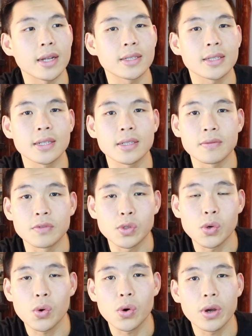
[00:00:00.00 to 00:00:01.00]
a sense of
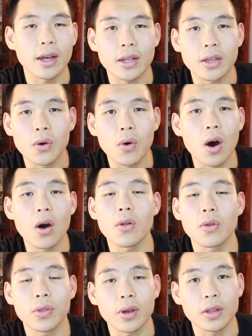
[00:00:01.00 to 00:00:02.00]
joy, like no
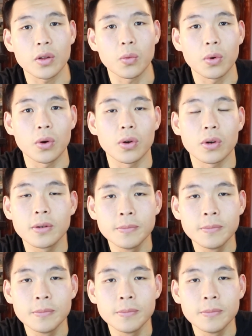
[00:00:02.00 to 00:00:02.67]
other thing in the world.